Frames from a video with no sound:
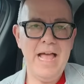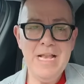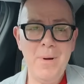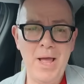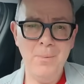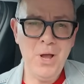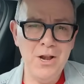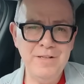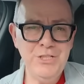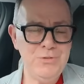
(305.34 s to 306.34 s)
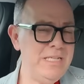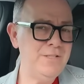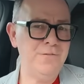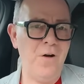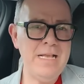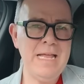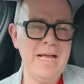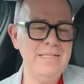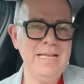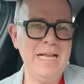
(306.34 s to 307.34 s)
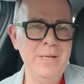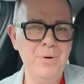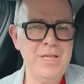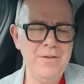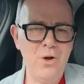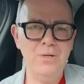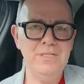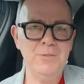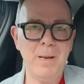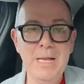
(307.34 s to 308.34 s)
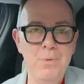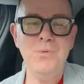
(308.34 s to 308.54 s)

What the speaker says: Anyway, I'm kind of intrigued to find out exactly what they've got on display.